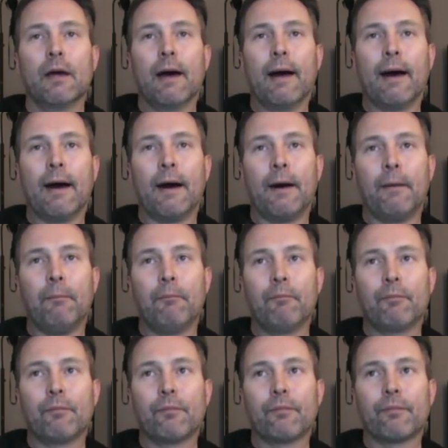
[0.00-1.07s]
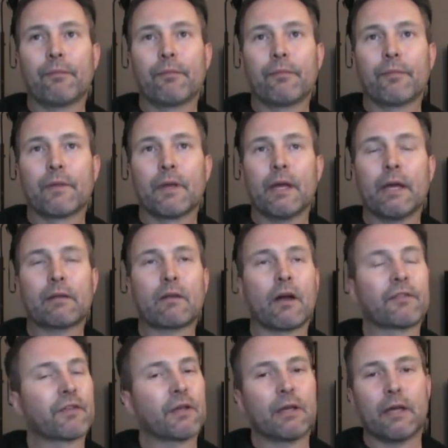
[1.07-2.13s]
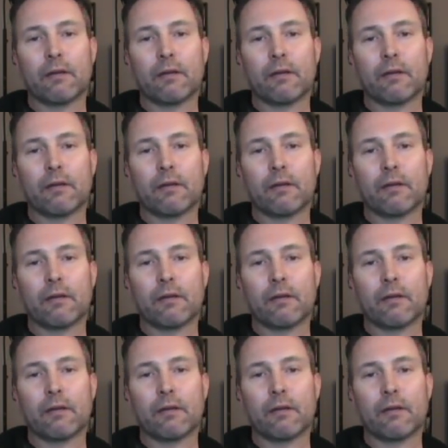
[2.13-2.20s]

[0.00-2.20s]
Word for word: Um, it doesn't.